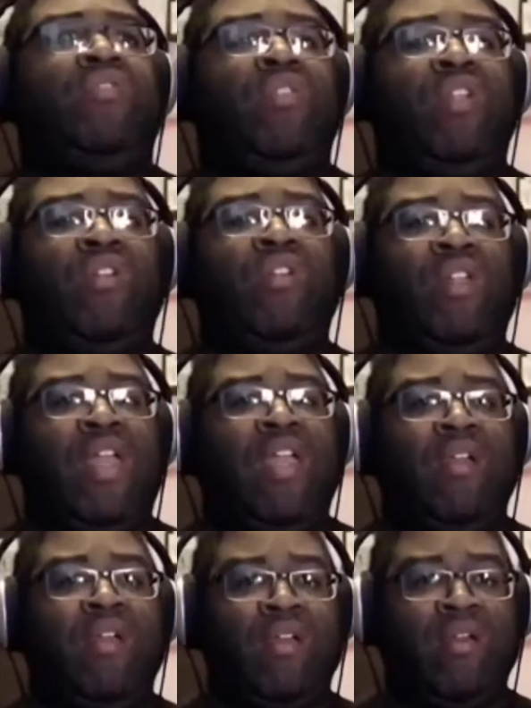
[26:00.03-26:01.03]
literally
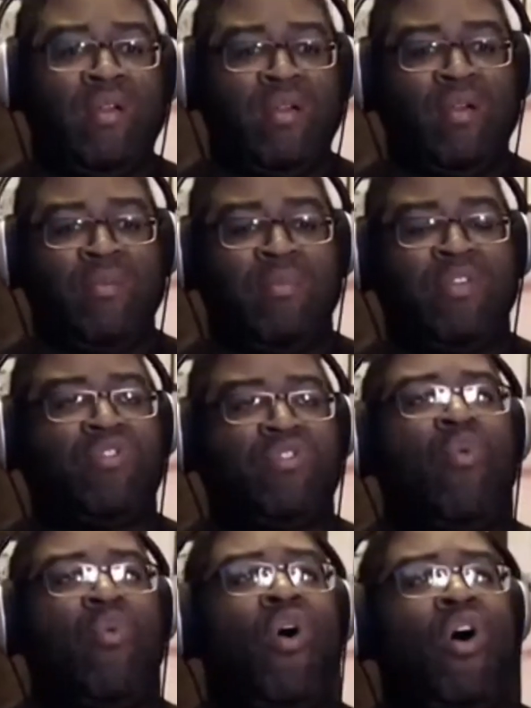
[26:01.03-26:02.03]
Mr.
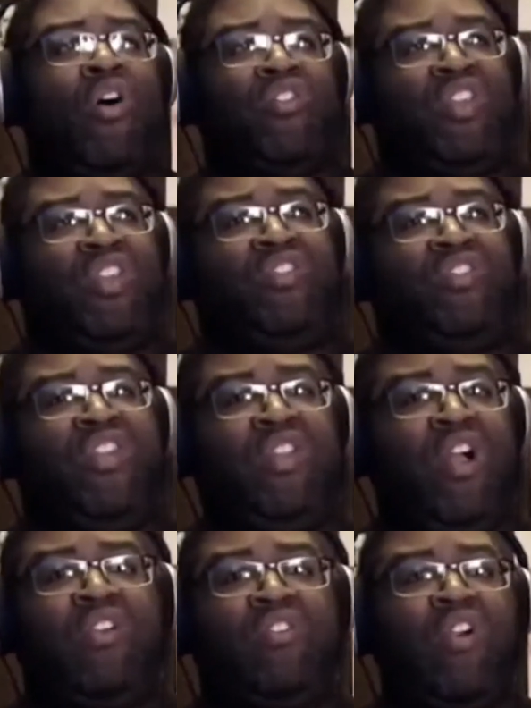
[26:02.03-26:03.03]
Walls and his Sea
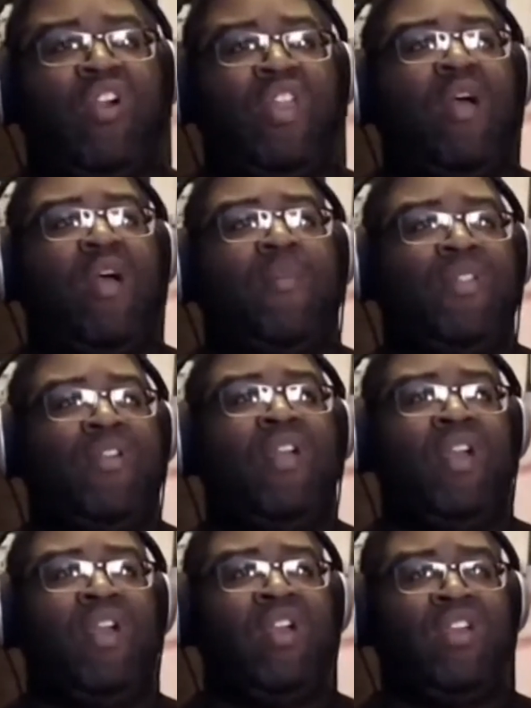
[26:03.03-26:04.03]
Dogs are already up in
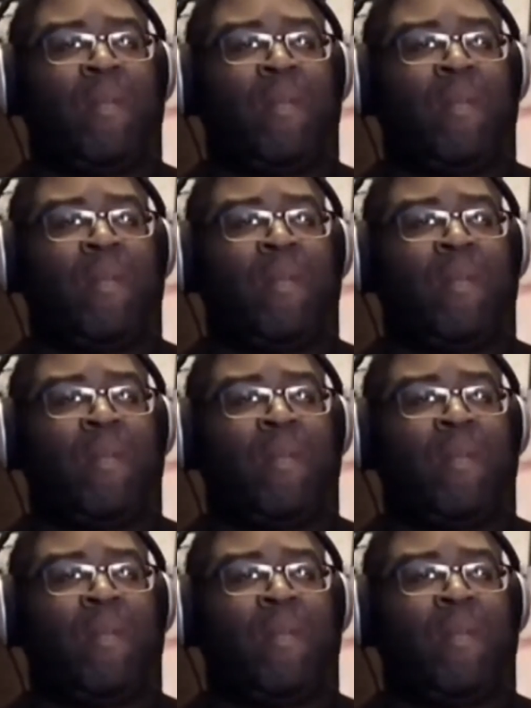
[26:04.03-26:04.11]
your